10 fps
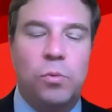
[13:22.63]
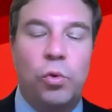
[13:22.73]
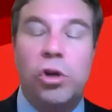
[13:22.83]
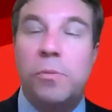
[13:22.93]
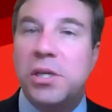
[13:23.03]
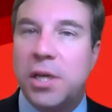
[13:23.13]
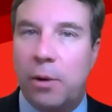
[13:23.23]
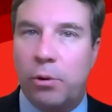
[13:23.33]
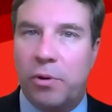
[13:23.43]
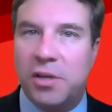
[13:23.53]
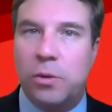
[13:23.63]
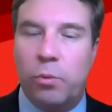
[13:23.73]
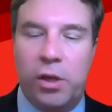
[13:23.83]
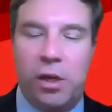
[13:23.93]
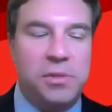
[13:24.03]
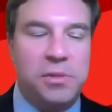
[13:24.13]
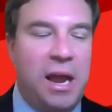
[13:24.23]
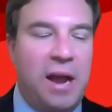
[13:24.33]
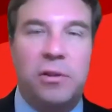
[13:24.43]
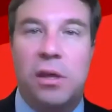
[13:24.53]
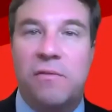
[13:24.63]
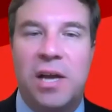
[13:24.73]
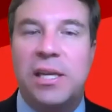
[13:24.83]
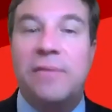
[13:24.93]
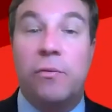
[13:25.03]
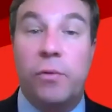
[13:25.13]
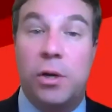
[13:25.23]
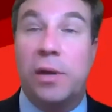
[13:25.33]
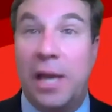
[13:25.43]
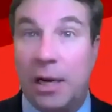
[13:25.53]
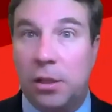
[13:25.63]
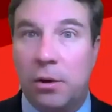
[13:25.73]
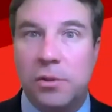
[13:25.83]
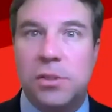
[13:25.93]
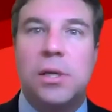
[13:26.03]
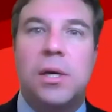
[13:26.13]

will be shared with President Williams after the event, even if we don't get to those.